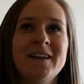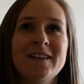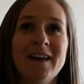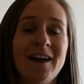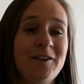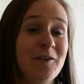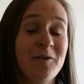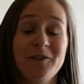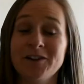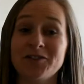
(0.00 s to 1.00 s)
then,
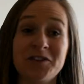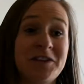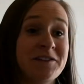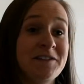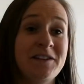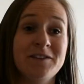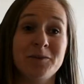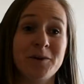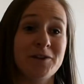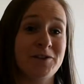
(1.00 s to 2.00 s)
eventually he doesn't need the
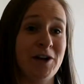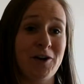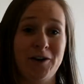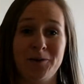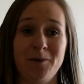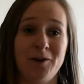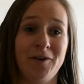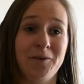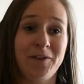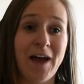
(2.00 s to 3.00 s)
wheelchair, he can walk
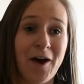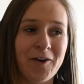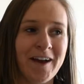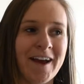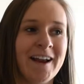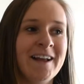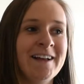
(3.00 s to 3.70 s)
around without it.